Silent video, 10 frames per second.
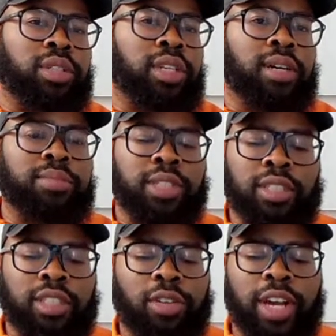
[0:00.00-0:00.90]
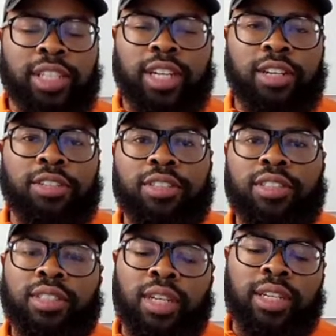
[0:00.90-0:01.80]
build it up just to crash out.
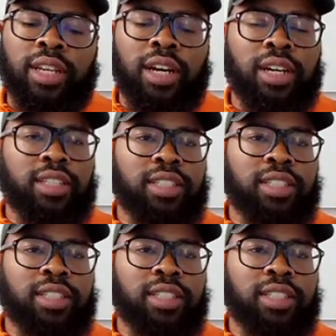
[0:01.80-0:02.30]
Like, nah,